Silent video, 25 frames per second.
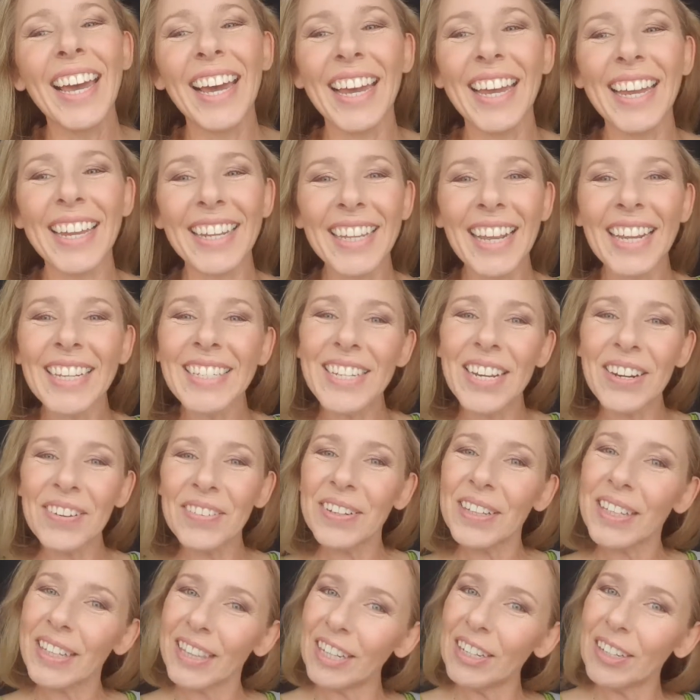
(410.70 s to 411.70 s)
And that's not
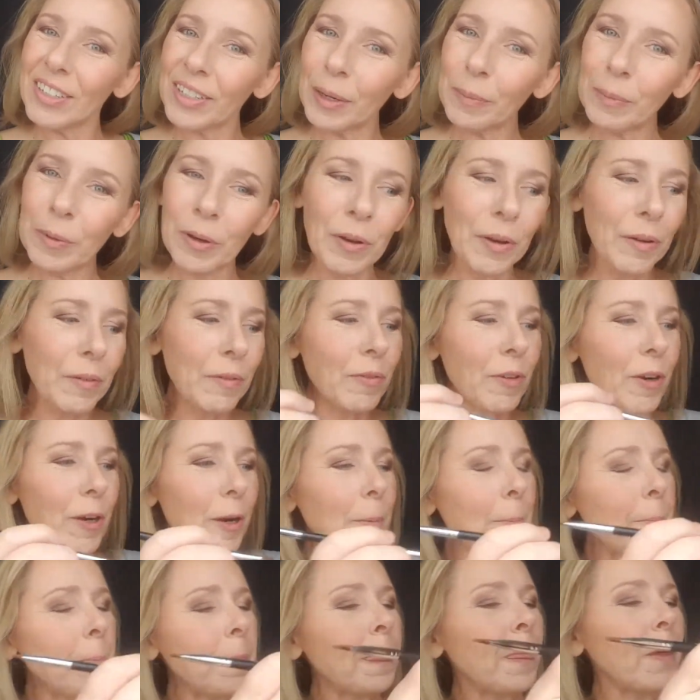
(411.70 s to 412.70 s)
really the look I'm going
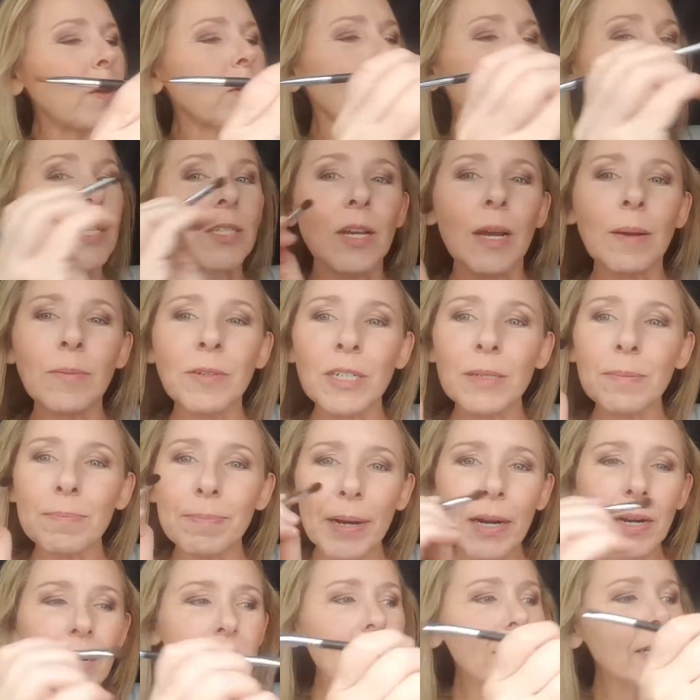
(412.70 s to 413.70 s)
for. Okay, so I'm just
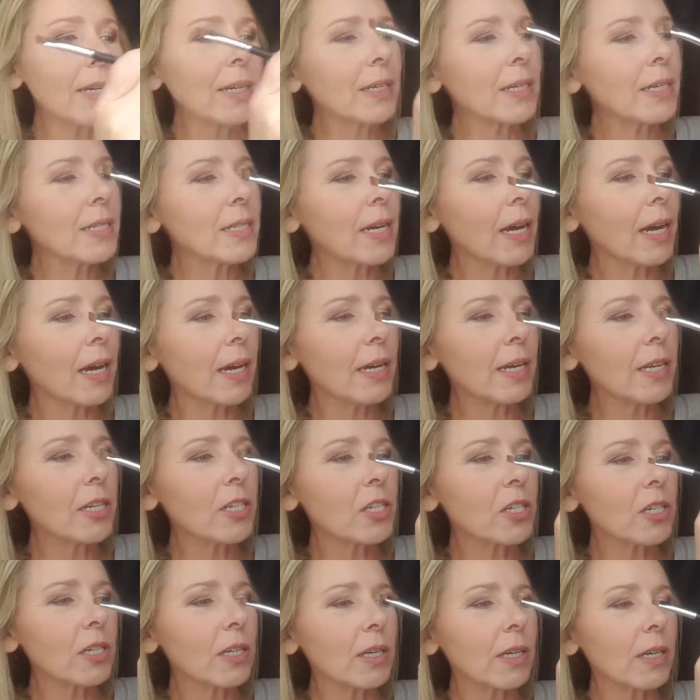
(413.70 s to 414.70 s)
barely gonna
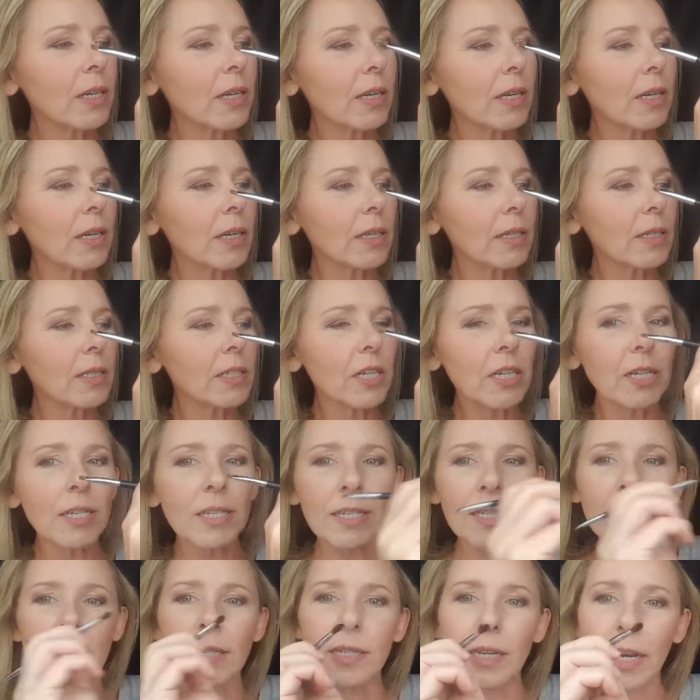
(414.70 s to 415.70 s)
touch
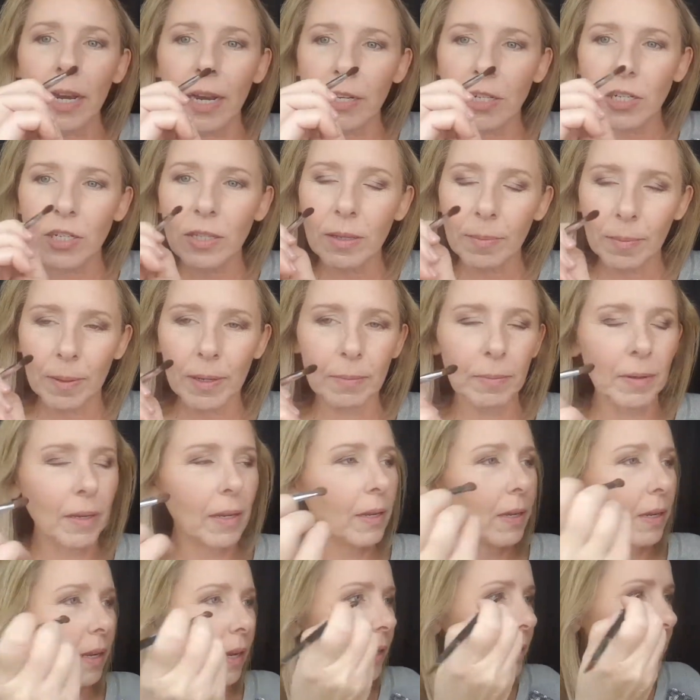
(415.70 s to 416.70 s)
the
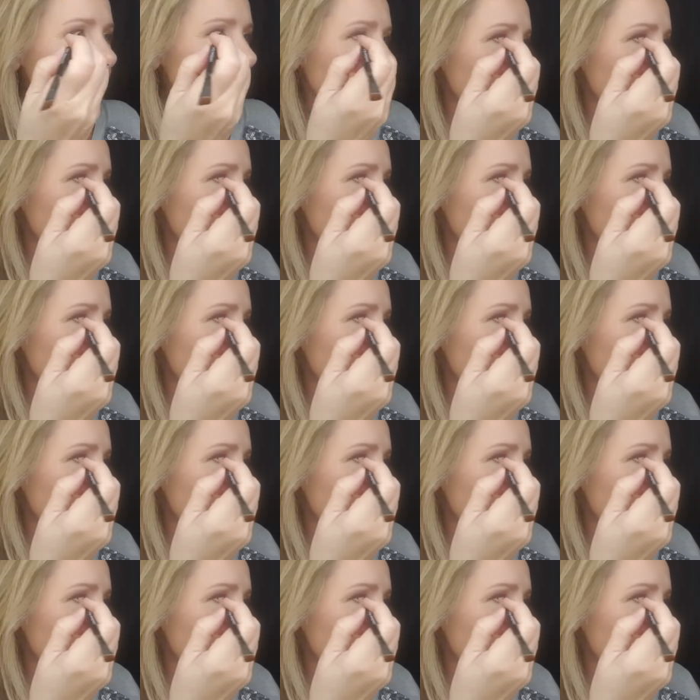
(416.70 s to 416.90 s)
pigment, and